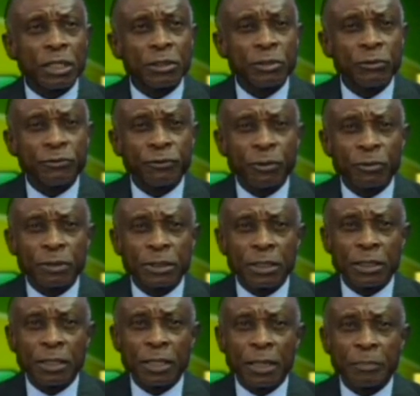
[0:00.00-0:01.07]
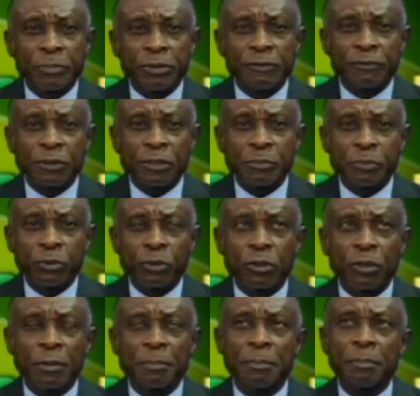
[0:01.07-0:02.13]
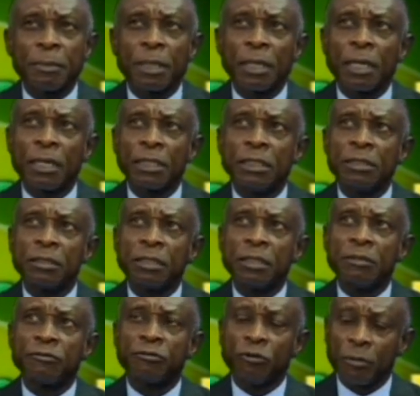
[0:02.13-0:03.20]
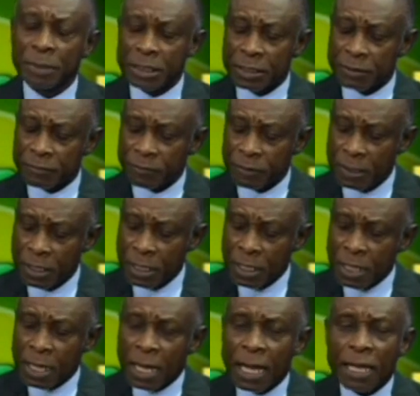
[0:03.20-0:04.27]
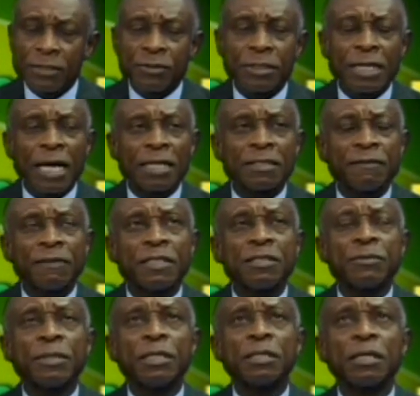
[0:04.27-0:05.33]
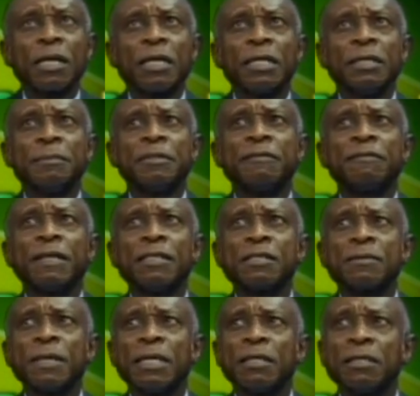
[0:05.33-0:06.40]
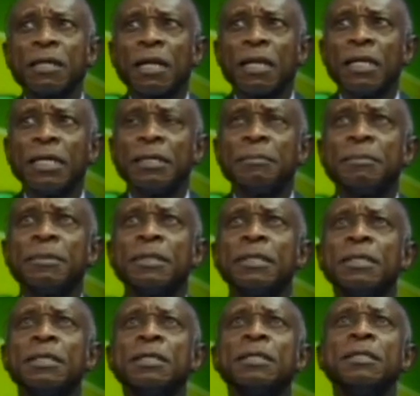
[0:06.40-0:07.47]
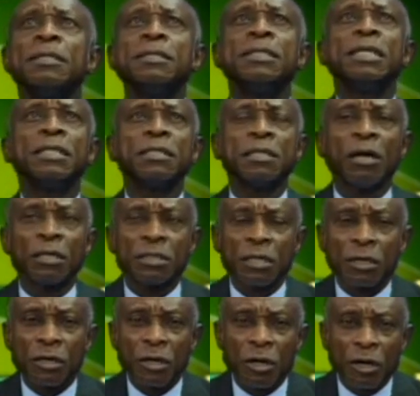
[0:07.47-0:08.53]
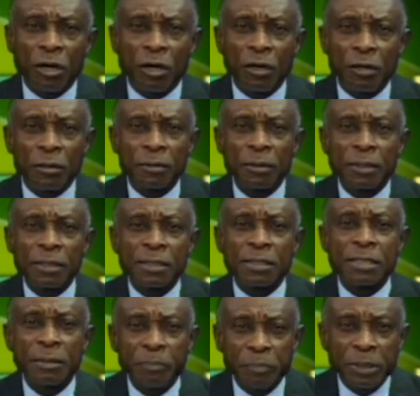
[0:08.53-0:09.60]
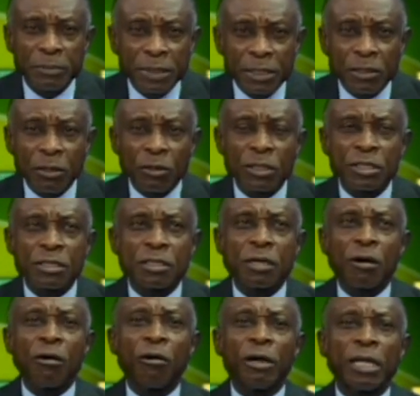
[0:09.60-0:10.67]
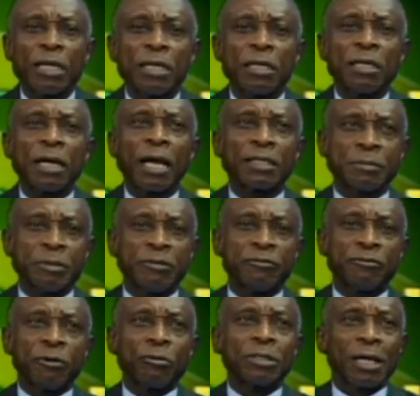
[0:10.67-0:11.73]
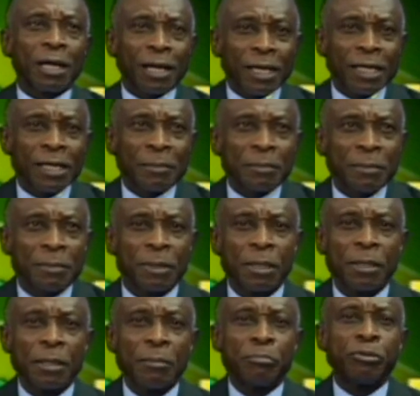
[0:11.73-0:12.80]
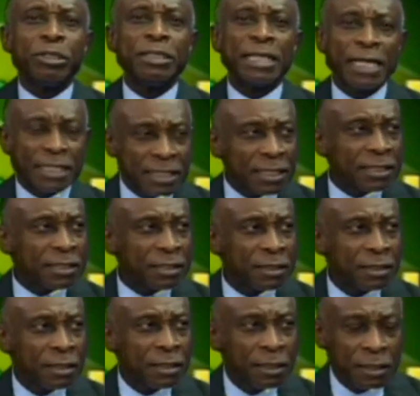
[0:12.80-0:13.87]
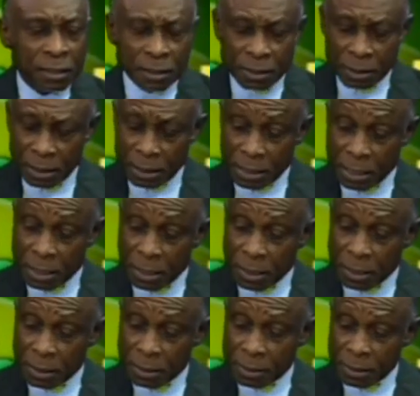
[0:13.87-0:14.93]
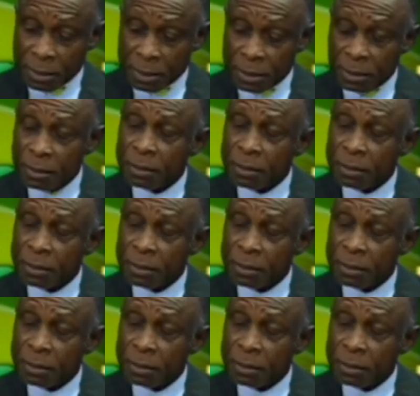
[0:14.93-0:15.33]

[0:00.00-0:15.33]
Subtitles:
you found a previous program informative. As regards the Venezuelan claim, the Venezuelan claim did not occur simply because oil has been found. The claim predated the